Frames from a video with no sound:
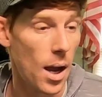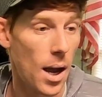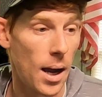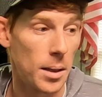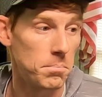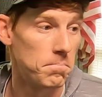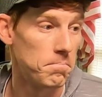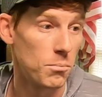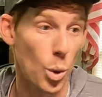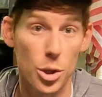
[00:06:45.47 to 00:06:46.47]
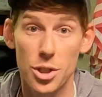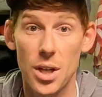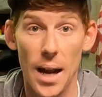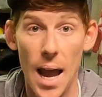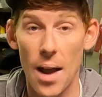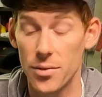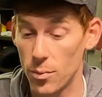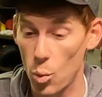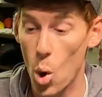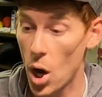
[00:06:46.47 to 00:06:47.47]
We're just gonna have
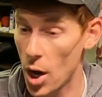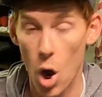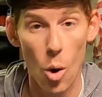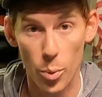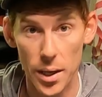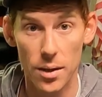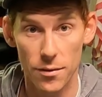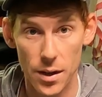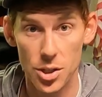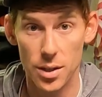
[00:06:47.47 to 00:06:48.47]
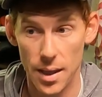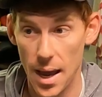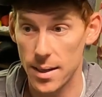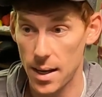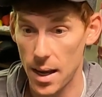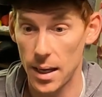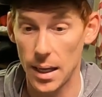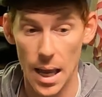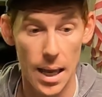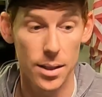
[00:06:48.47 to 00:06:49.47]
to, one, hope we could fish it that
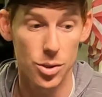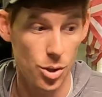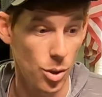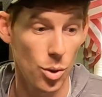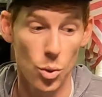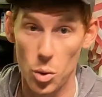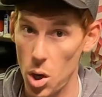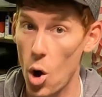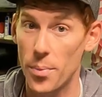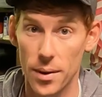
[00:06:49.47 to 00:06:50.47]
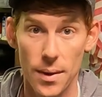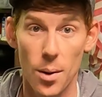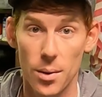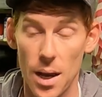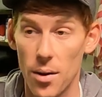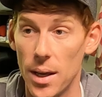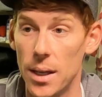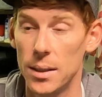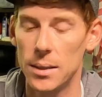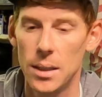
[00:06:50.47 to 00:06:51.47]
day, and two, hope that they were there
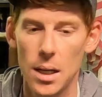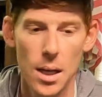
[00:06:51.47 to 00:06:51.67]
eating.